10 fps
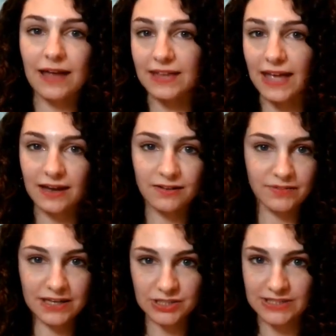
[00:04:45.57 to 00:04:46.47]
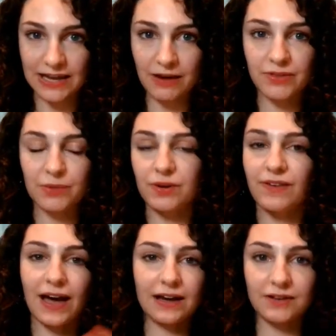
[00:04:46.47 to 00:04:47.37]
at the head of each town, they would
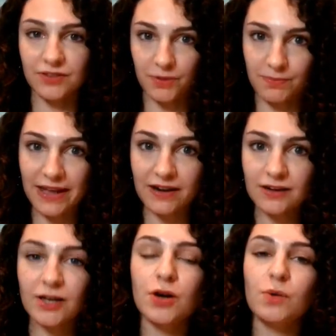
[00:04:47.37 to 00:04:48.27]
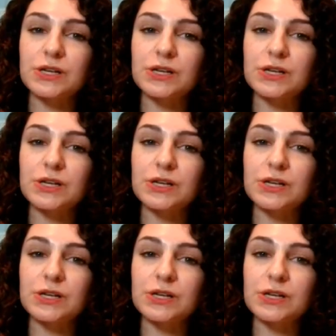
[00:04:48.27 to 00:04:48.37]
have had their mayor,